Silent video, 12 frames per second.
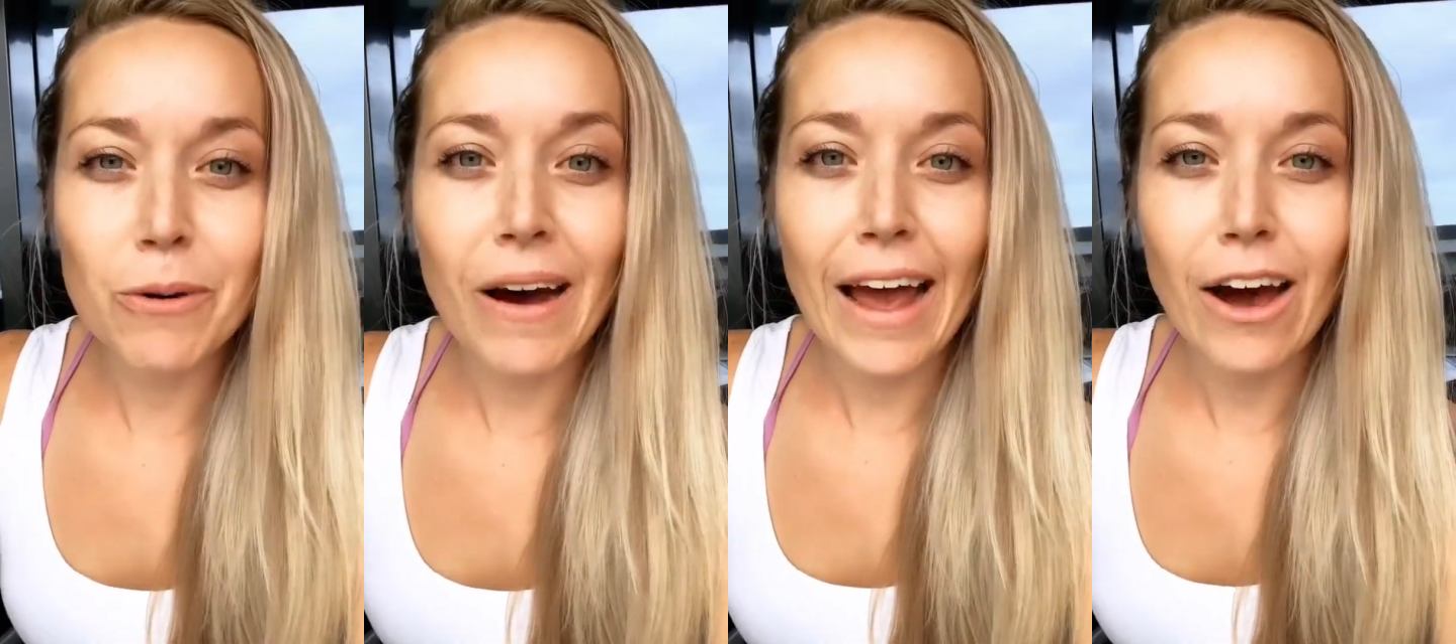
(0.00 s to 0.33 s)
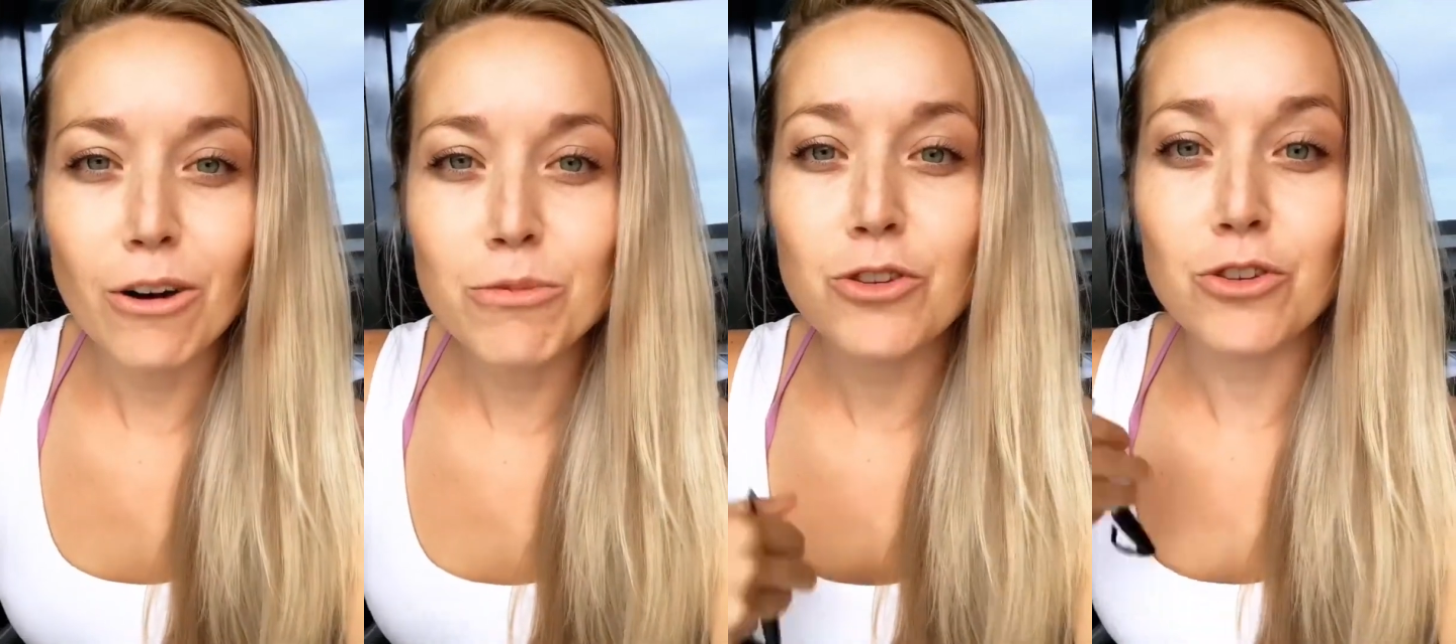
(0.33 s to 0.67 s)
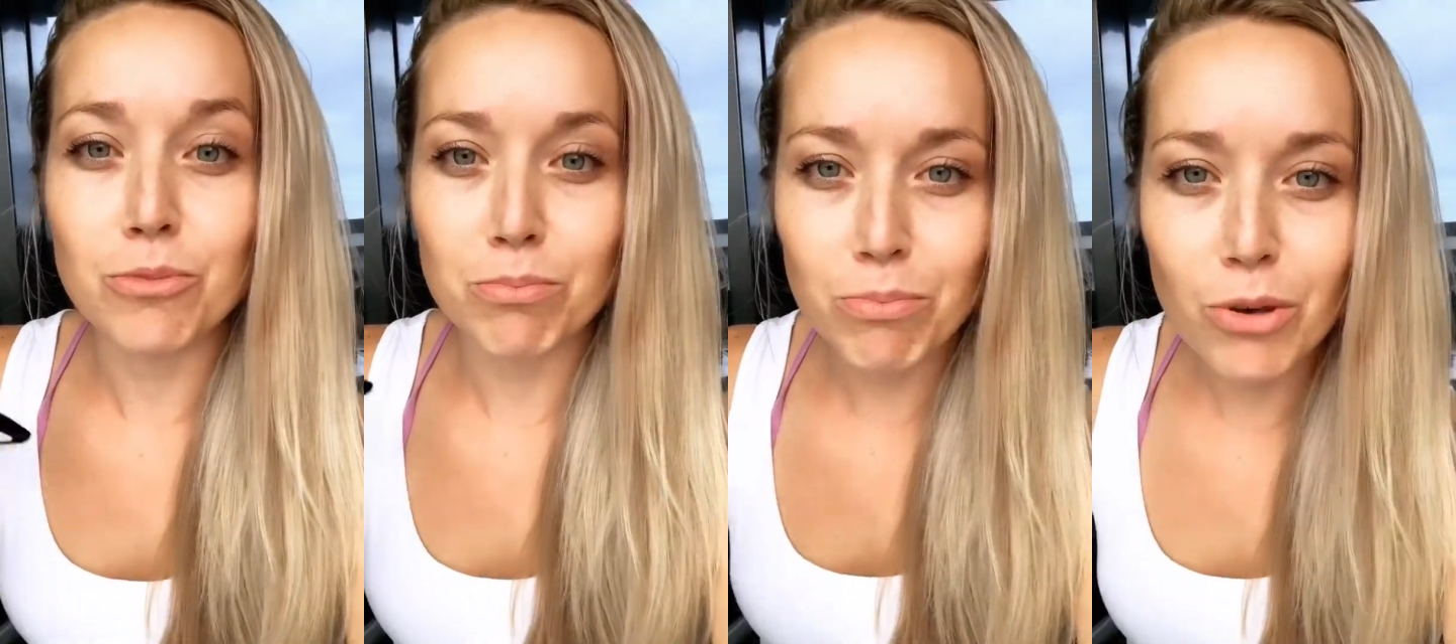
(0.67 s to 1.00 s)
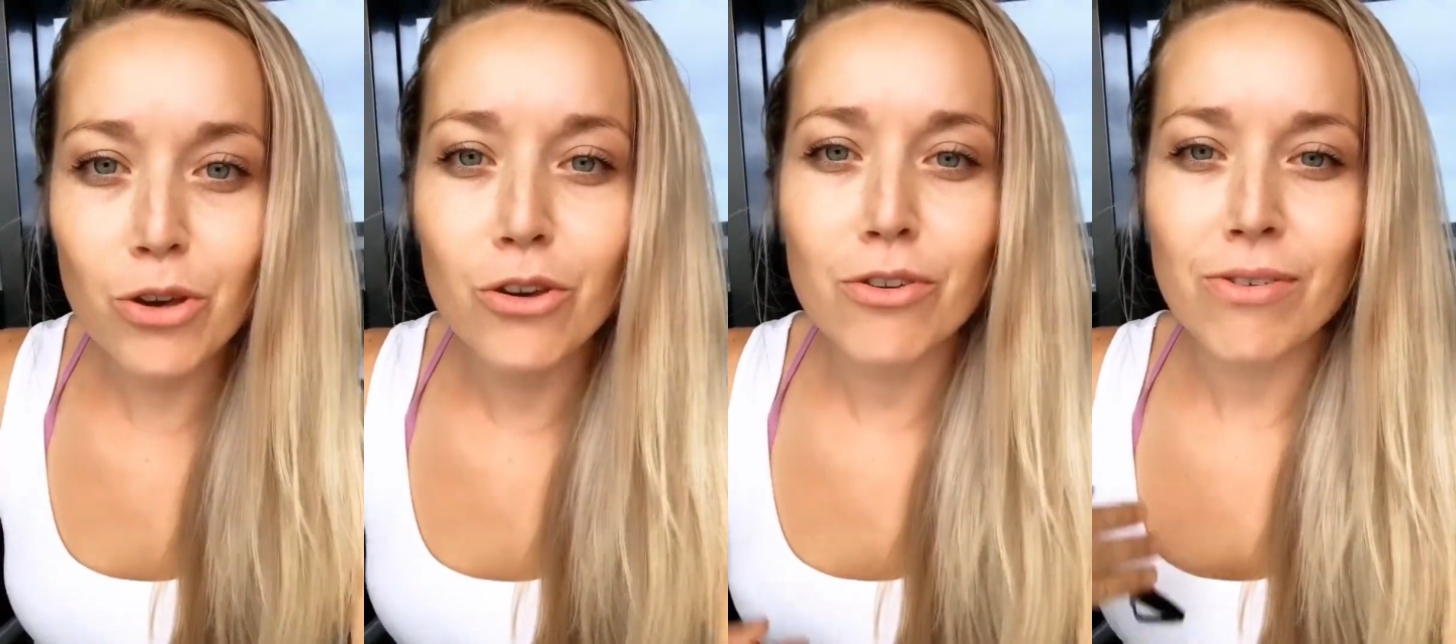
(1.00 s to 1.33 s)
what helps you
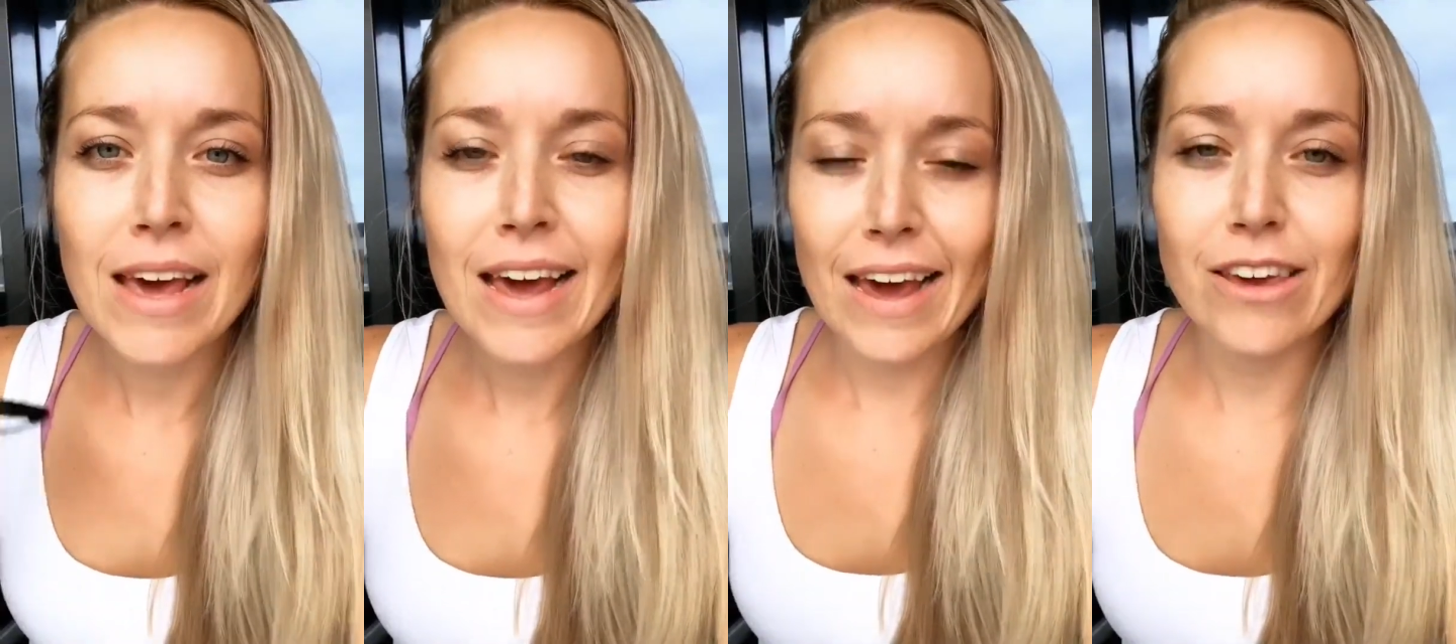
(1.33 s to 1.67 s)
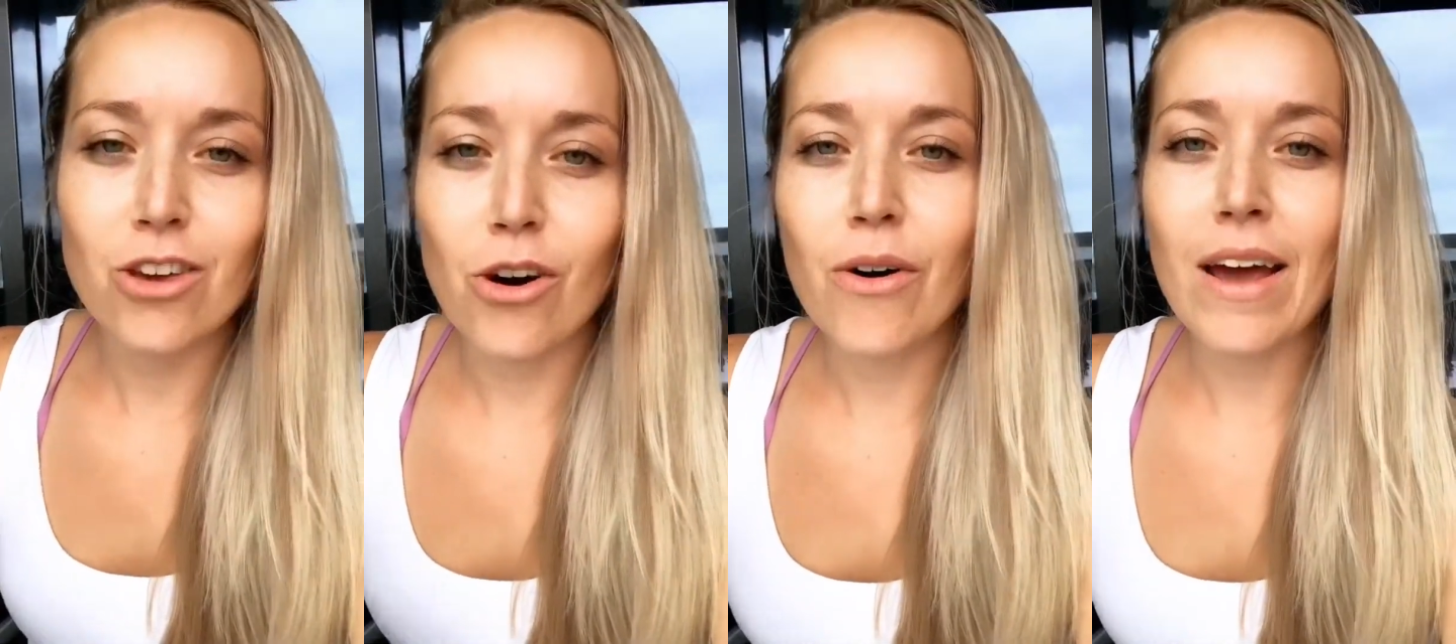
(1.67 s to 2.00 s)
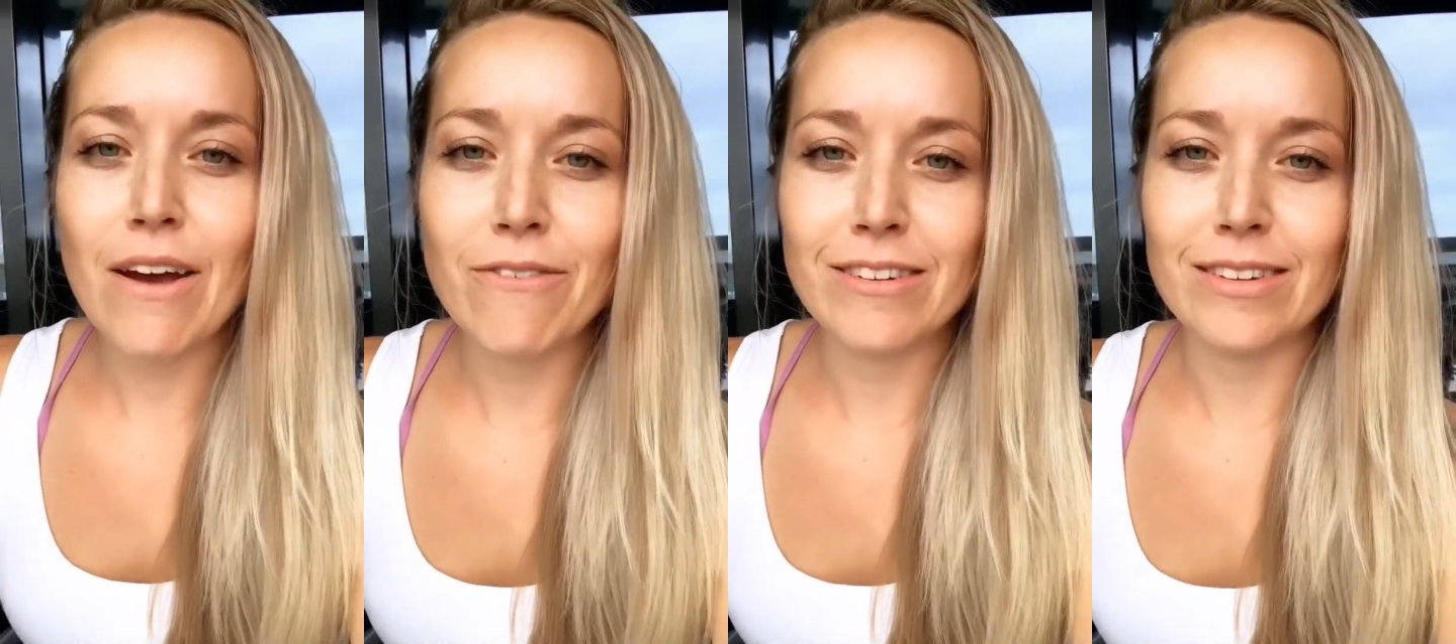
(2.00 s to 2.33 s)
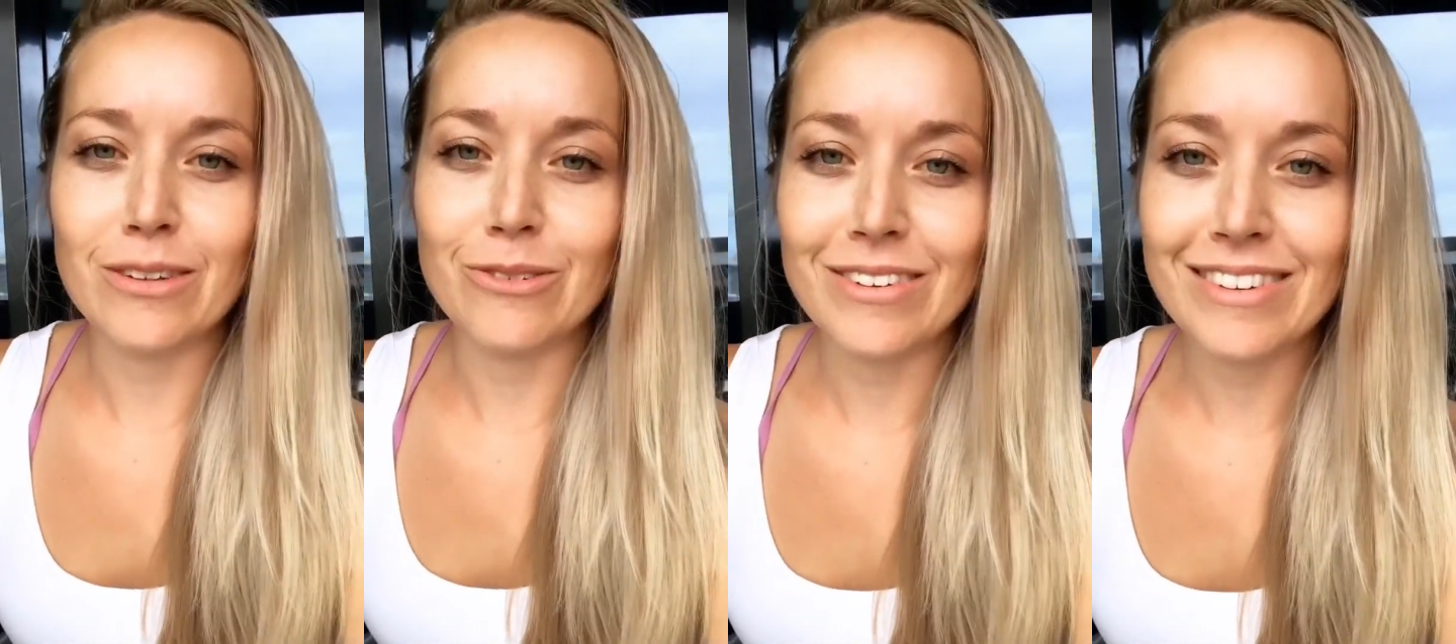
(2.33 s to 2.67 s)
move and go every
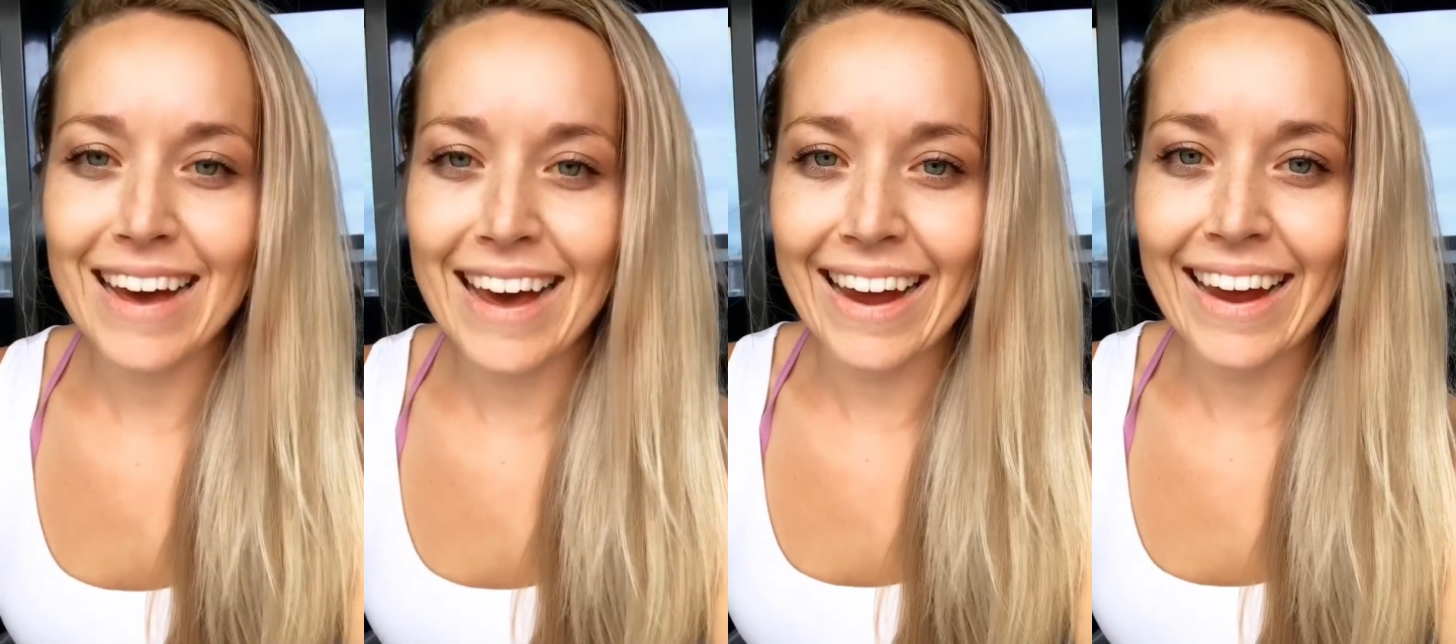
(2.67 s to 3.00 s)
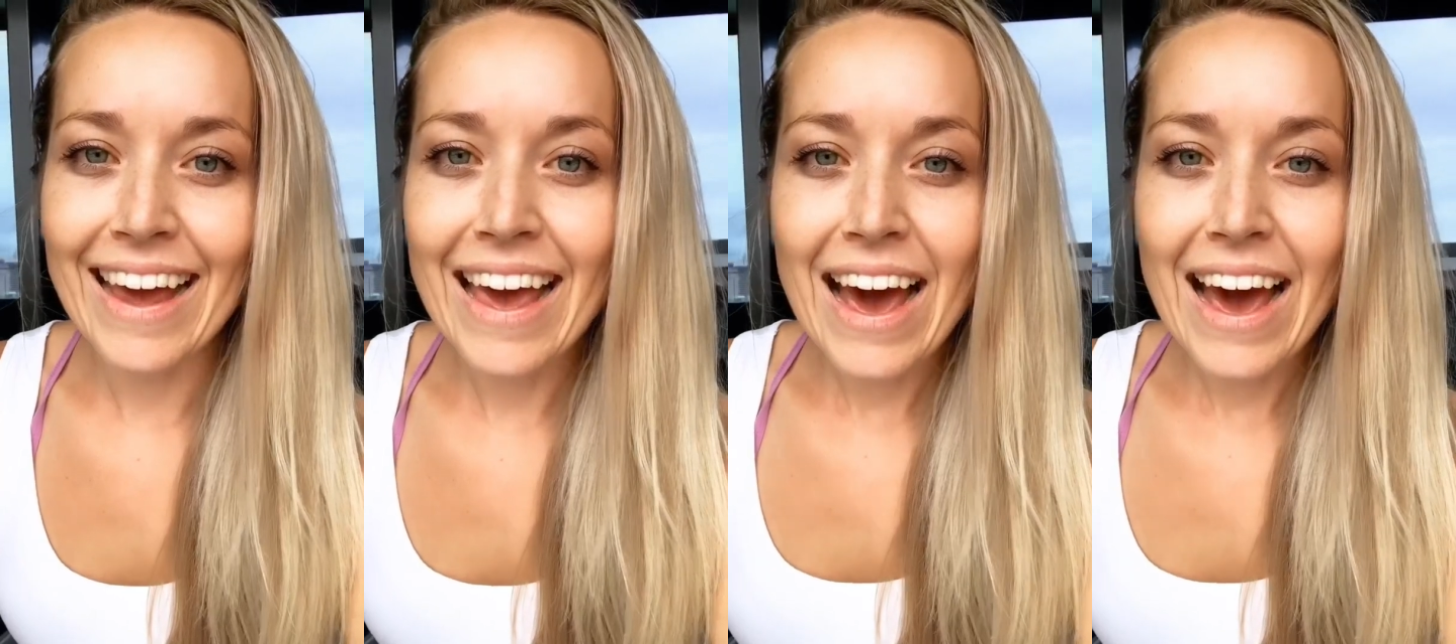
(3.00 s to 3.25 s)
single day.